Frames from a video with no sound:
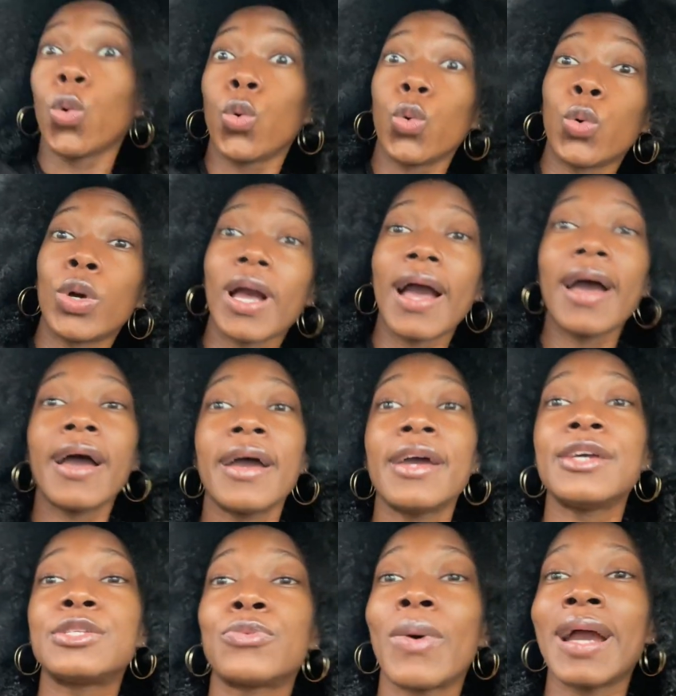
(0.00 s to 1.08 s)
Ooh, ooh,
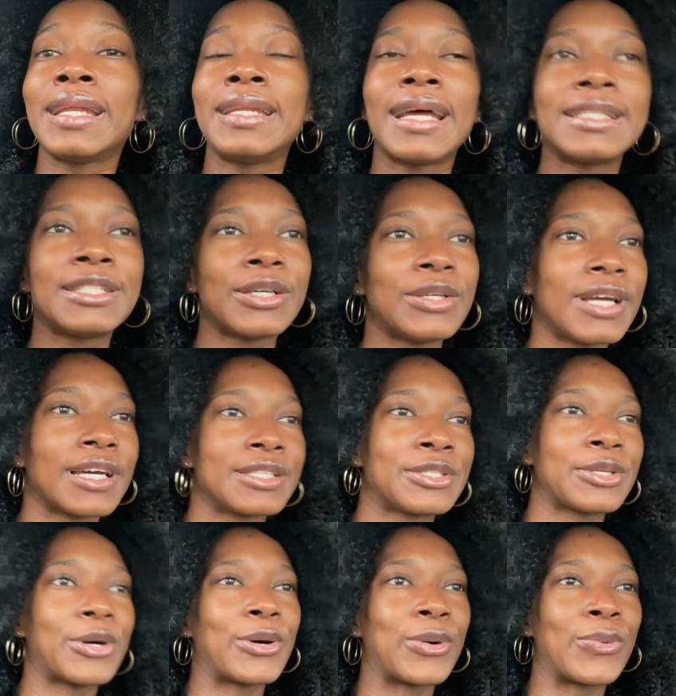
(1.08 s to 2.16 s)
guys, why didn't I tell you guys?
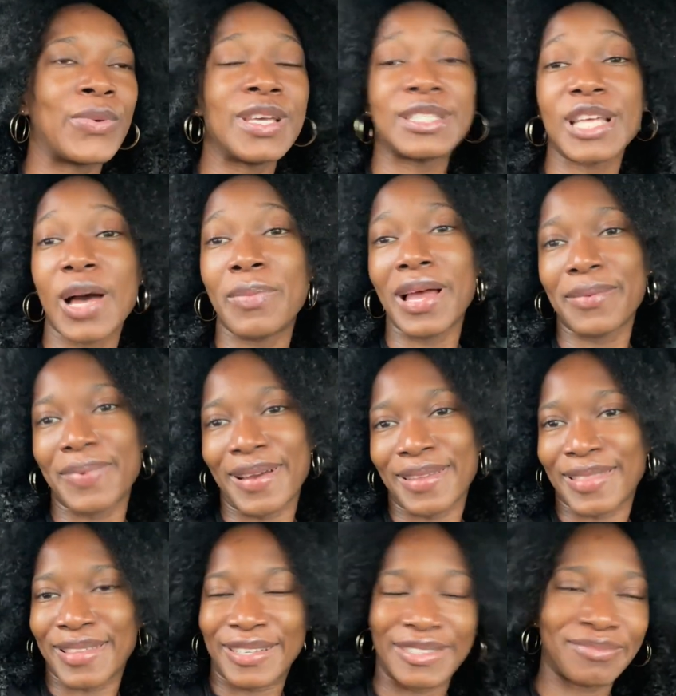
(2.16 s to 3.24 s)
So we saw Black
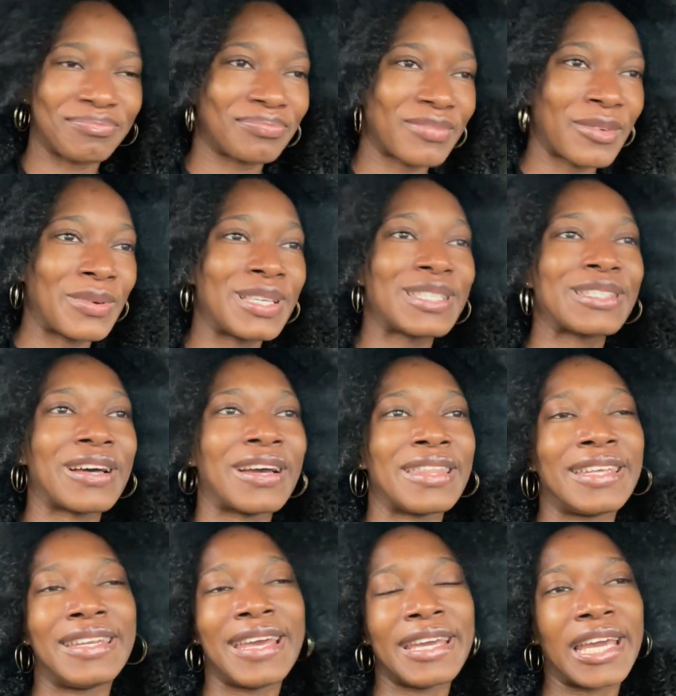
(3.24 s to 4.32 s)
Panther. We saw it
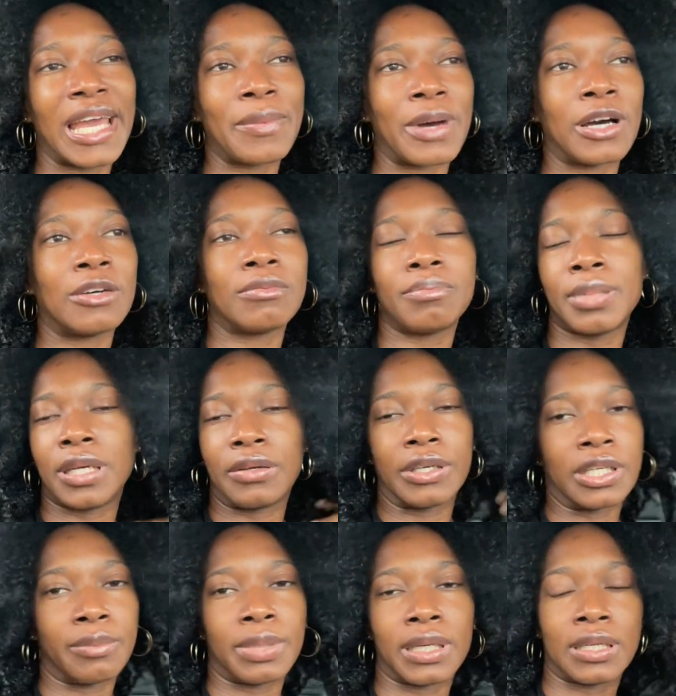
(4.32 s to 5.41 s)
the day it came out, period,
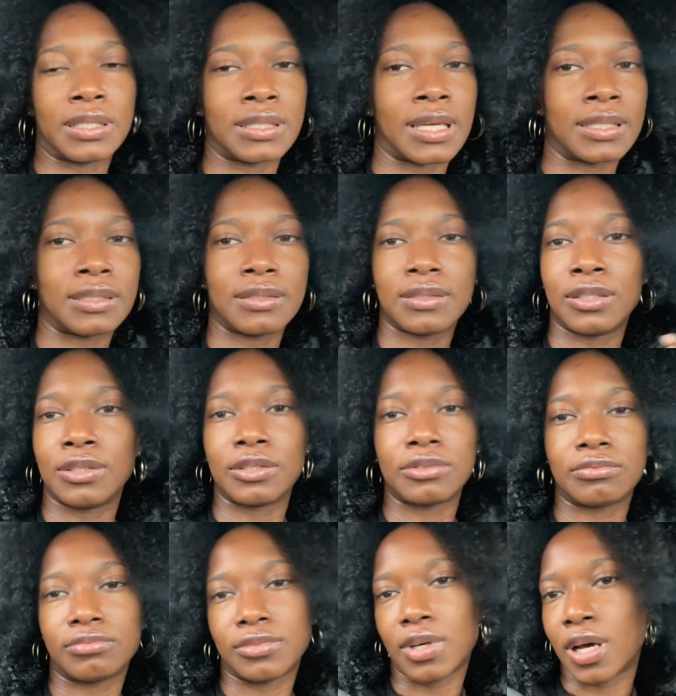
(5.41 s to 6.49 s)
because that's you
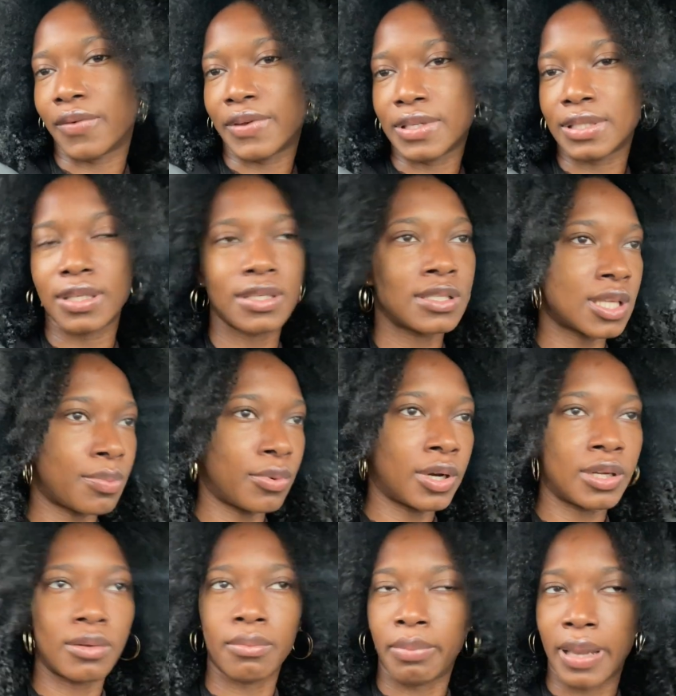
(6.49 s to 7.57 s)
know, obviously it's the
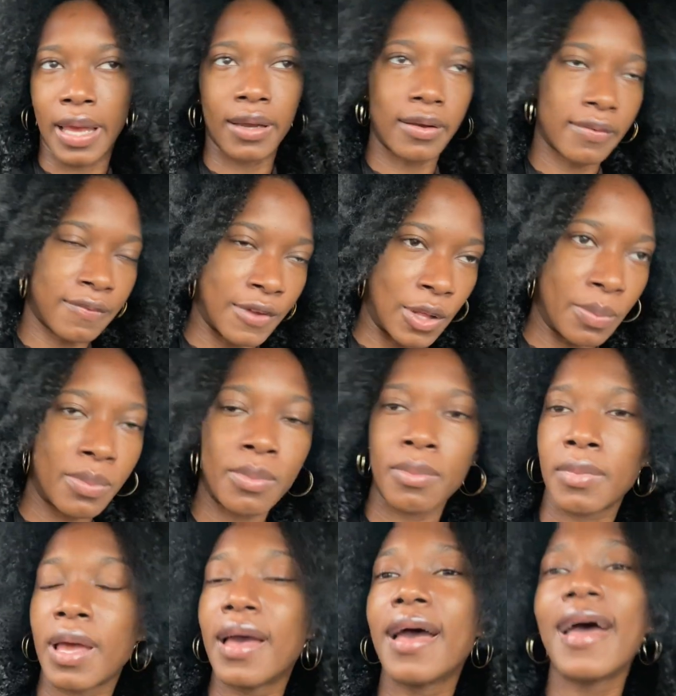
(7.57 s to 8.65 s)
word like film.
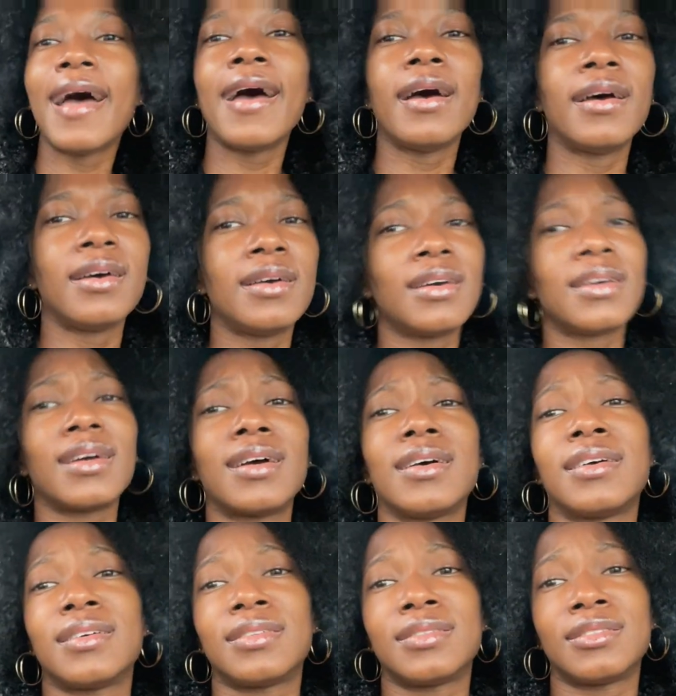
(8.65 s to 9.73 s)

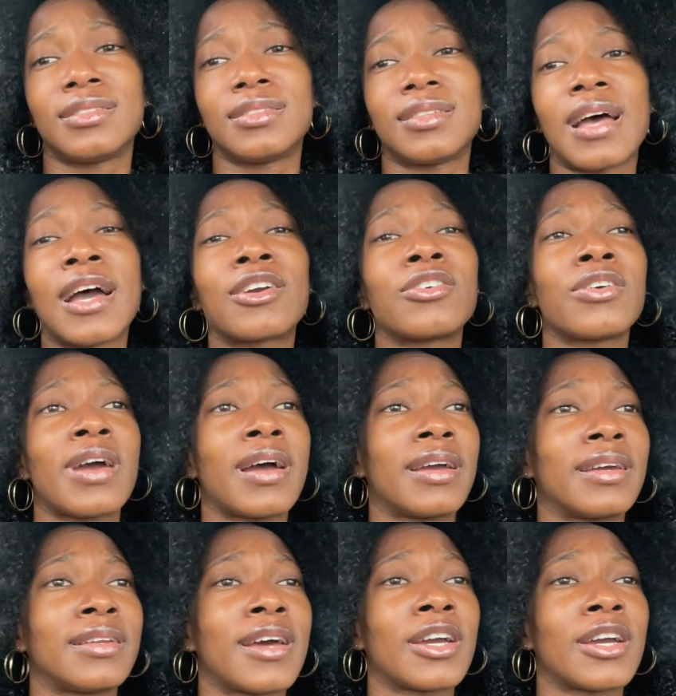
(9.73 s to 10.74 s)
Guys, I cried.